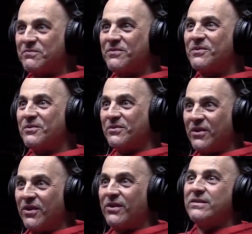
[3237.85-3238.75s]
Yeah.
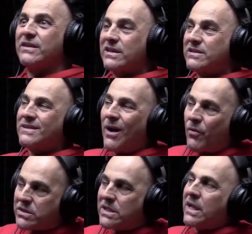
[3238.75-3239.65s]
That
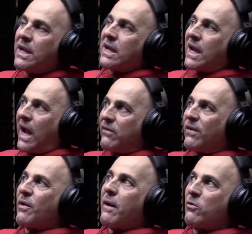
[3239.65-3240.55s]
was kind of
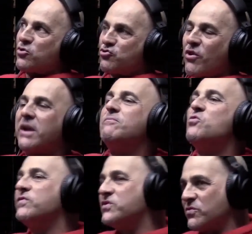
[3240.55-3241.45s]
like what I was trying to move to.